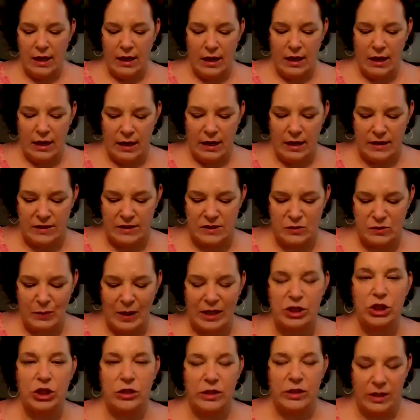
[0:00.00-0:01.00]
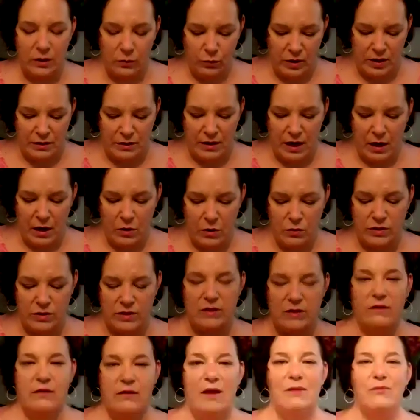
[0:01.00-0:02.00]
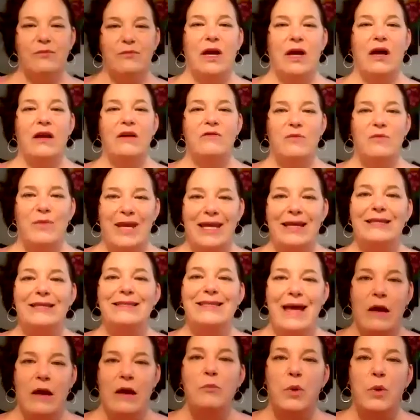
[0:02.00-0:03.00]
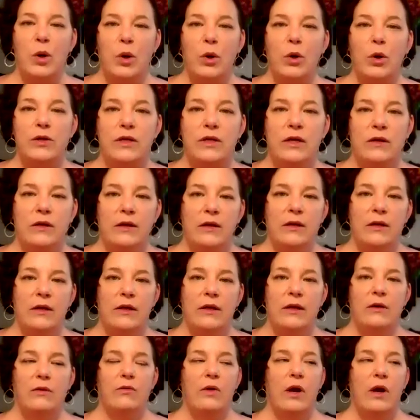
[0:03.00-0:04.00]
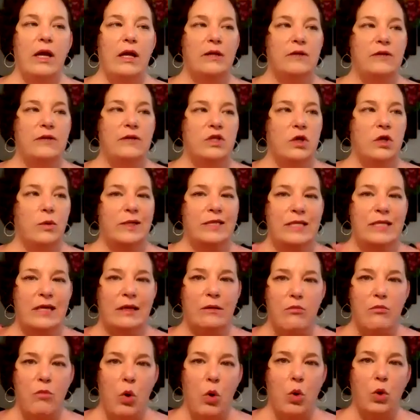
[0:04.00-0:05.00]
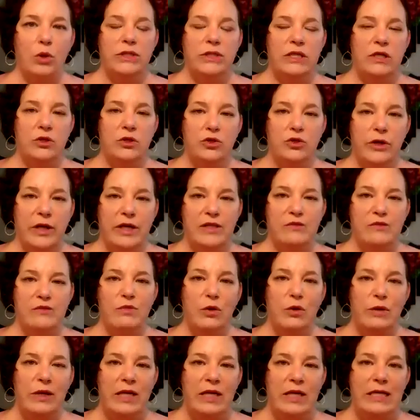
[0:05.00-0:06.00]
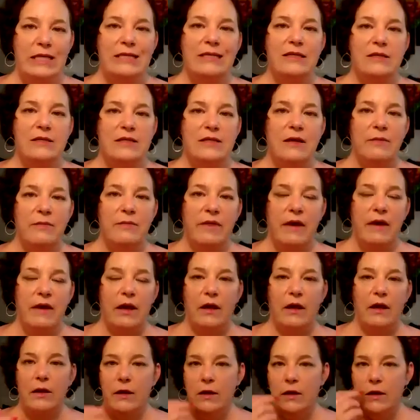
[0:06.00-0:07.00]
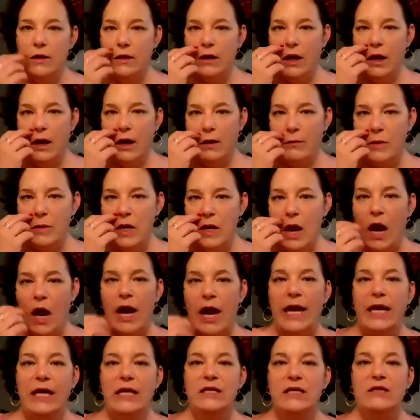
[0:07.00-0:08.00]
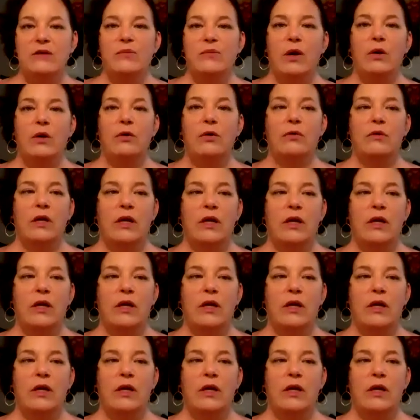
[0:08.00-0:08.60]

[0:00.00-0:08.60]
especially without them kind of being tempered, right? So it's like molded or transmuted into something. 9 is about